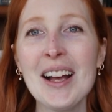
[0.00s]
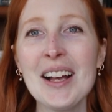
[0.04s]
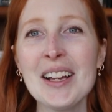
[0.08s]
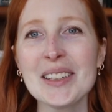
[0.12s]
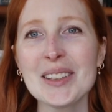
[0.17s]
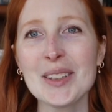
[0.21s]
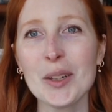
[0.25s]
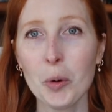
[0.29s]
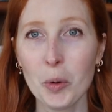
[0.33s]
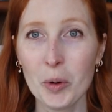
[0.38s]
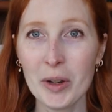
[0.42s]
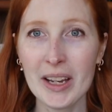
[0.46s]

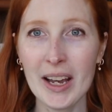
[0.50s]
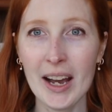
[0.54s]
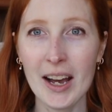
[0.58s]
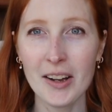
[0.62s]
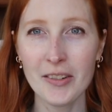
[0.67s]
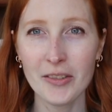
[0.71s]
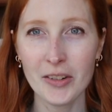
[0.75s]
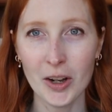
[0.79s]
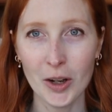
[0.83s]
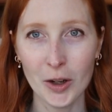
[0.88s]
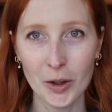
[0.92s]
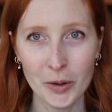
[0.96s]
So we
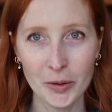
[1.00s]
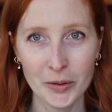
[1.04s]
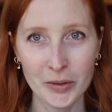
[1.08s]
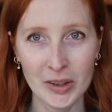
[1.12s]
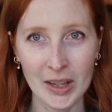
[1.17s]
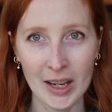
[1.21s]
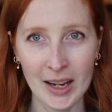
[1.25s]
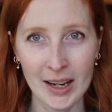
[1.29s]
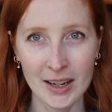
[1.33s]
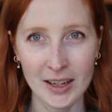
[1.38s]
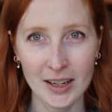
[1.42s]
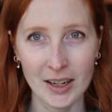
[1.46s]
have all of
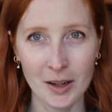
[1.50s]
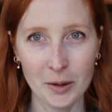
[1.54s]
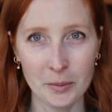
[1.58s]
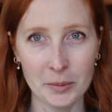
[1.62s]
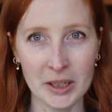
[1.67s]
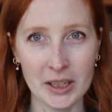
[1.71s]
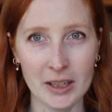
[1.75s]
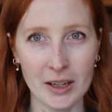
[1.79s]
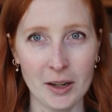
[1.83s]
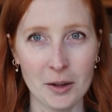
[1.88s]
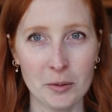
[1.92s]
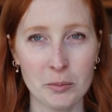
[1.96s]
that
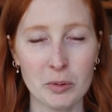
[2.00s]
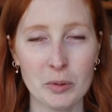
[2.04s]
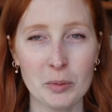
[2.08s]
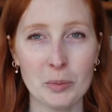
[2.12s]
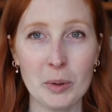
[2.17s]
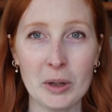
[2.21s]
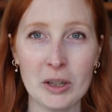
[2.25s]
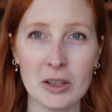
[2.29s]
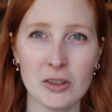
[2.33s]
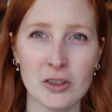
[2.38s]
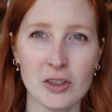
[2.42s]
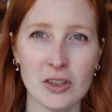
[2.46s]
coming up,
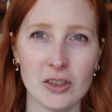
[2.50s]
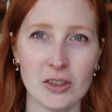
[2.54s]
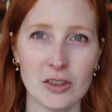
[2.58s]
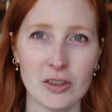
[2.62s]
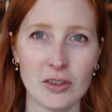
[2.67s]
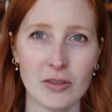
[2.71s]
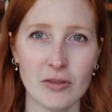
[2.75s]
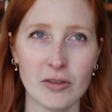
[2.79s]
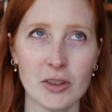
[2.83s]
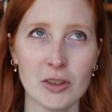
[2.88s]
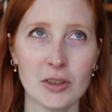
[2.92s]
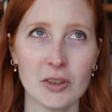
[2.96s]
but
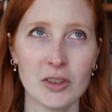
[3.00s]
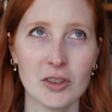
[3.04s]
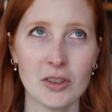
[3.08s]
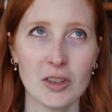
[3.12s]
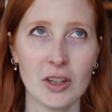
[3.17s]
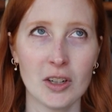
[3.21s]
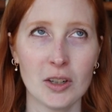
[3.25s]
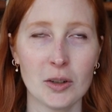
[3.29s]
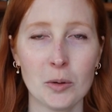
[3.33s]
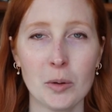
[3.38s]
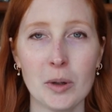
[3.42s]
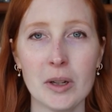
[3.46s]
just first
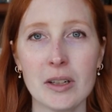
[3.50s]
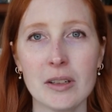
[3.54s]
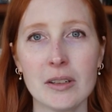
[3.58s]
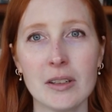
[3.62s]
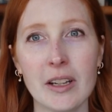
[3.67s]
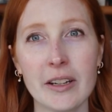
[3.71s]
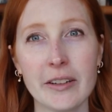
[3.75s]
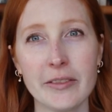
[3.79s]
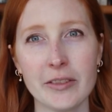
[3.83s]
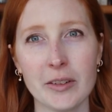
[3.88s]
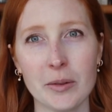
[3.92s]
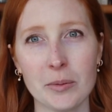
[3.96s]
a quick
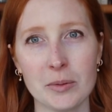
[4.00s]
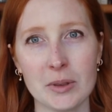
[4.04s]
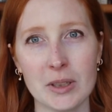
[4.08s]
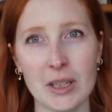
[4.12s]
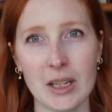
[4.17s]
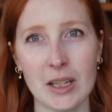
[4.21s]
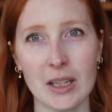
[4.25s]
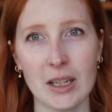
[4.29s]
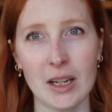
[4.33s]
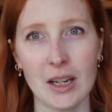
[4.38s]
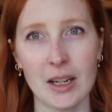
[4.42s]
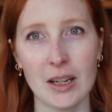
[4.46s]
life
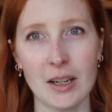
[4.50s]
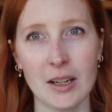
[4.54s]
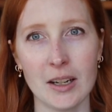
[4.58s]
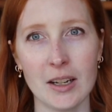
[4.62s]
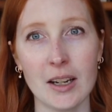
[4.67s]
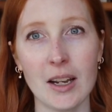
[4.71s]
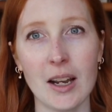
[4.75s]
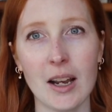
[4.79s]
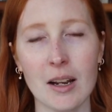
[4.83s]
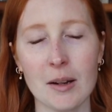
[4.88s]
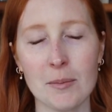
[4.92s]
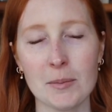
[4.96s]
update.
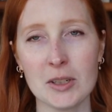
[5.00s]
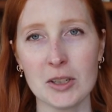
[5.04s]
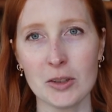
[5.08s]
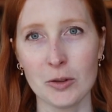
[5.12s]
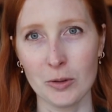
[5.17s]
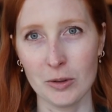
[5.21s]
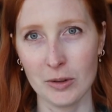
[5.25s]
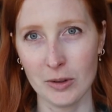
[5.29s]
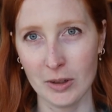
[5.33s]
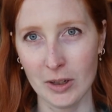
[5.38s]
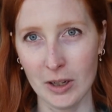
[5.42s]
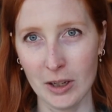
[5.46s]
I am in
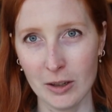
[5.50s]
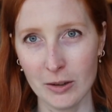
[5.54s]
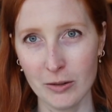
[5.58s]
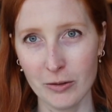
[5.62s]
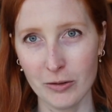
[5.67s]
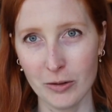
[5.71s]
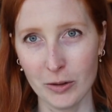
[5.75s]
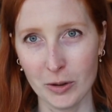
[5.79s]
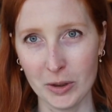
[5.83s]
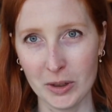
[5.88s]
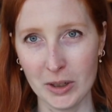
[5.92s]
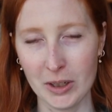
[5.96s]
Northern
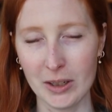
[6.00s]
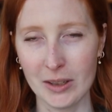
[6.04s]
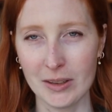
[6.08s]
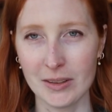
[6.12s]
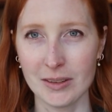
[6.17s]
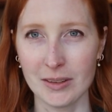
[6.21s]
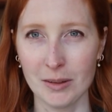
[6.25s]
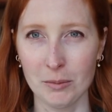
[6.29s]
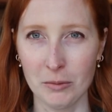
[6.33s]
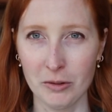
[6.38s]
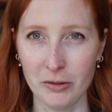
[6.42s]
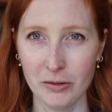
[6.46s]
California.
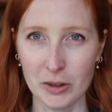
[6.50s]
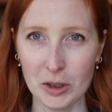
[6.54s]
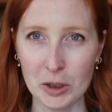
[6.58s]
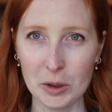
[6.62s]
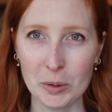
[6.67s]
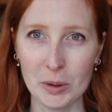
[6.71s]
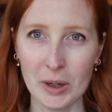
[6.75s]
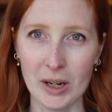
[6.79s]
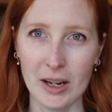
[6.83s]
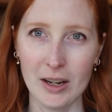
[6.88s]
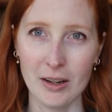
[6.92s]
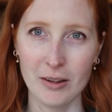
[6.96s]
Some of
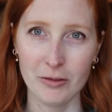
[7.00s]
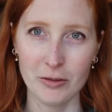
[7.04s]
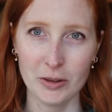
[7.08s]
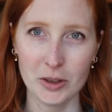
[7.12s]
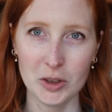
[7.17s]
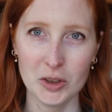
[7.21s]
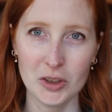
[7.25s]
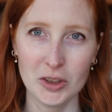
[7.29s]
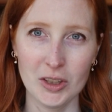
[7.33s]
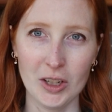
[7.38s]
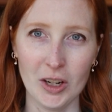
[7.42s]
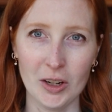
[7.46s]
you have
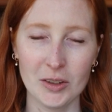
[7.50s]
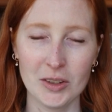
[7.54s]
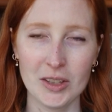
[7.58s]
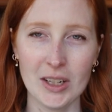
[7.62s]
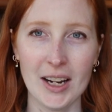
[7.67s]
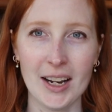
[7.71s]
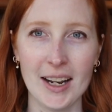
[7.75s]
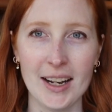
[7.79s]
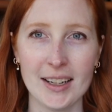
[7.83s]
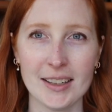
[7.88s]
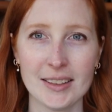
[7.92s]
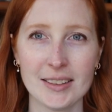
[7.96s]
reached out to
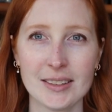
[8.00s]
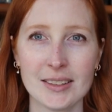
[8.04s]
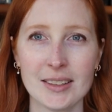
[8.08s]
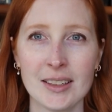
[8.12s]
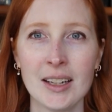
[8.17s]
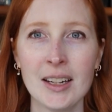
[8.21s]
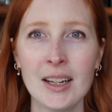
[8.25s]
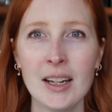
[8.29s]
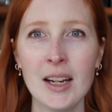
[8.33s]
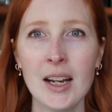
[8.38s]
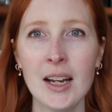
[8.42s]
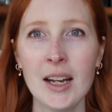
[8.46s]
ask
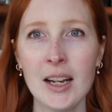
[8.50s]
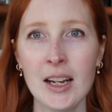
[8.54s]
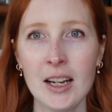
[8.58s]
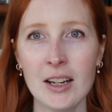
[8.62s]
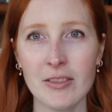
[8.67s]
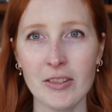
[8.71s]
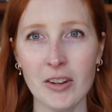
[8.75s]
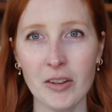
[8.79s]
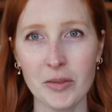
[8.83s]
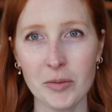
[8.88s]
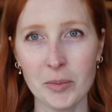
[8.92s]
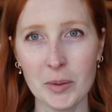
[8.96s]

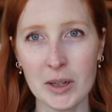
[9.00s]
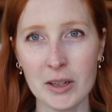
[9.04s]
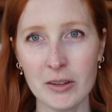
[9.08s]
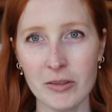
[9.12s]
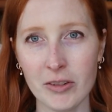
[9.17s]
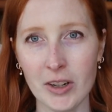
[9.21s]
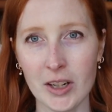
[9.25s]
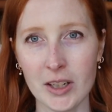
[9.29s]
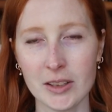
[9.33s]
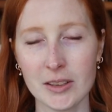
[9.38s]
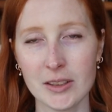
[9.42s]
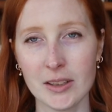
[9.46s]
if I've been
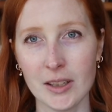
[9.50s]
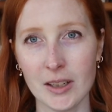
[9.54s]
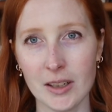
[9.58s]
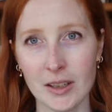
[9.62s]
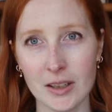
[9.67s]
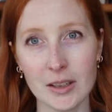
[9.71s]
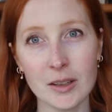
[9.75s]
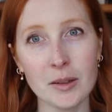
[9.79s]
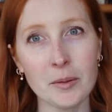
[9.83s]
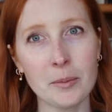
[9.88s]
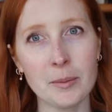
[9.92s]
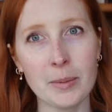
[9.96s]

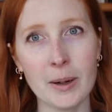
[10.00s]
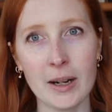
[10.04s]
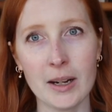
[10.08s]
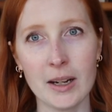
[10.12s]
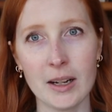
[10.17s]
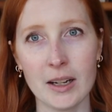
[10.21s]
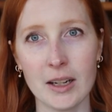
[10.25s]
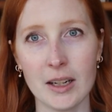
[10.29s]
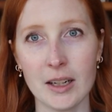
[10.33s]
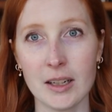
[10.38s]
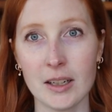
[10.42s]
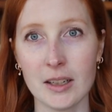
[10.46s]
affected
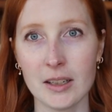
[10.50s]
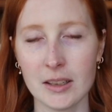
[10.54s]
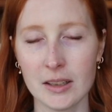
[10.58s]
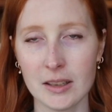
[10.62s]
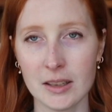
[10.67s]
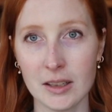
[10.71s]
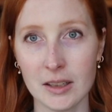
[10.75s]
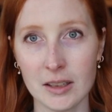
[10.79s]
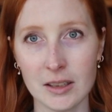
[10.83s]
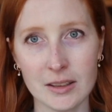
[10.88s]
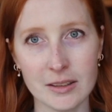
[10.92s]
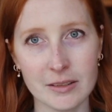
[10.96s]
by
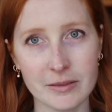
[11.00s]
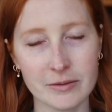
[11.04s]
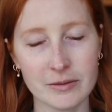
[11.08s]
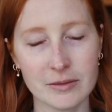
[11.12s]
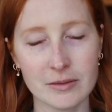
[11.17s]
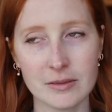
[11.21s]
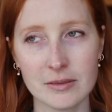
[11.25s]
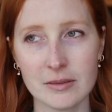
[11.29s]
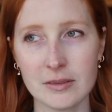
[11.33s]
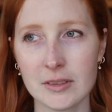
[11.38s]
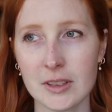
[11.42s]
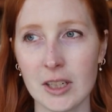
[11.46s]
the
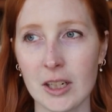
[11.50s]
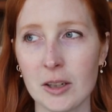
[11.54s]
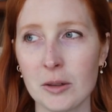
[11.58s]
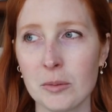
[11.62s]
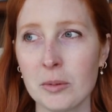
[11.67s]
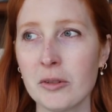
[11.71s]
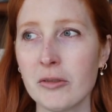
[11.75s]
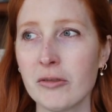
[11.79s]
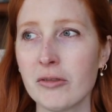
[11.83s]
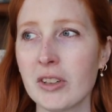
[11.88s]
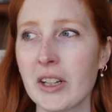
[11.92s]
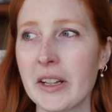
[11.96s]

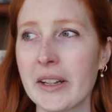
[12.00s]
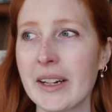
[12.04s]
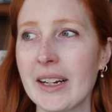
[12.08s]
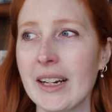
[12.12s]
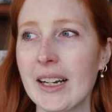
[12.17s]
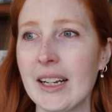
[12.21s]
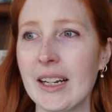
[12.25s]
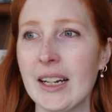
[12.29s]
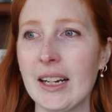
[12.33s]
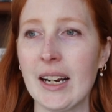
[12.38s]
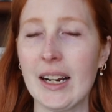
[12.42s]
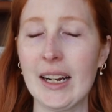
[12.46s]
terrible
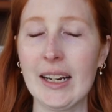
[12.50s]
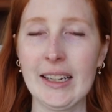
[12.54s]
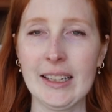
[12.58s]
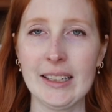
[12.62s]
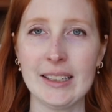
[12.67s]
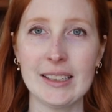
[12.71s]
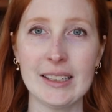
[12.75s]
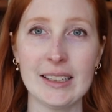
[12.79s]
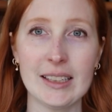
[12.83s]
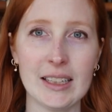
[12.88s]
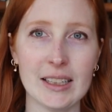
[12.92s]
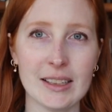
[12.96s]
flooding,
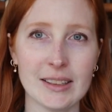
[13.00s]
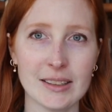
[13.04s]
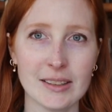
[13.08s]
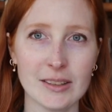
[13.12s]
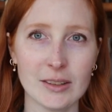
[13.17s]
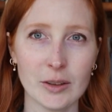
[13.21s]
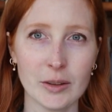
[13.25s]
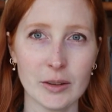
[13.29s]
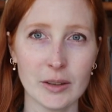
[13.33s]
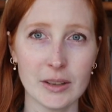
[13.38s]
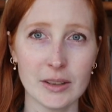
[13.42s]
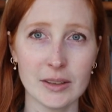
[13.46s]
and the
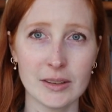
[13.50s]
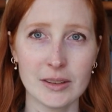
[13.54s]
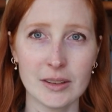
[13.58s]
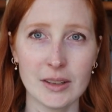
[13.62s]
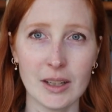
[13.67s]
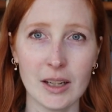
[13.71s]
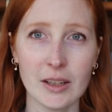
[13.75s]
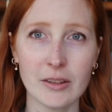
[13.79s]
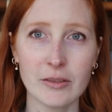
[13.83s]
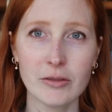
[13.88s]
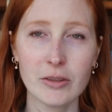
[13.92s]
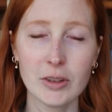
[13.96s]
answer is
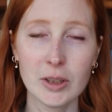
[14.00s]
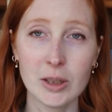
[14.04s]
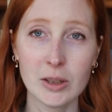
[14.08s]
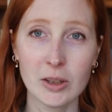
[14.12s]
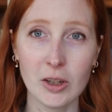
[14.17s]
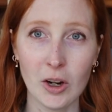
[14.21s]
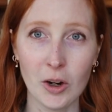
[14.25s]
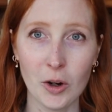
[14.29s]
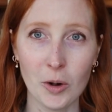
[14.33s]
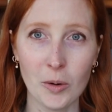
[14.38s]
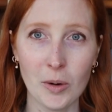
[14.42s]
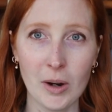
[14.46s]
thankfully
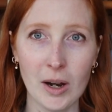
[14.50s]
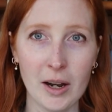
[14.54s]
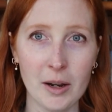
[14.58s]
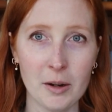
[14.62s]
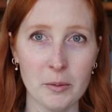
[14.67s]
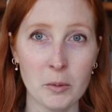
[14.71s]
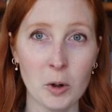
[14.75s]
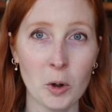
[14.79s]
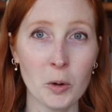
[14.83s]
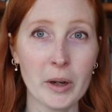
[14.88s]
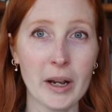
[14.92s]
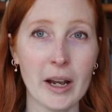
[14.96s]
no.
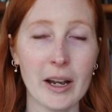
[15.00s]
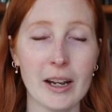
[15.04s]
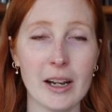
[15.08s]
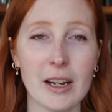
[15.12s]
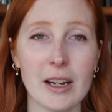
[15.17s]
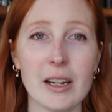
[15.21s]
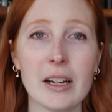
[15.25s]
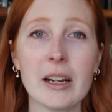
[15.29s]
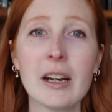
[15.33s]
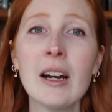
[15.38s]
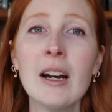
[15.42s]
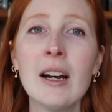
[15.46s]
I'm
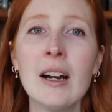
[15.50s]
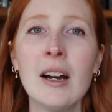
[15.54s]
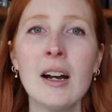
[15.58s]
okay.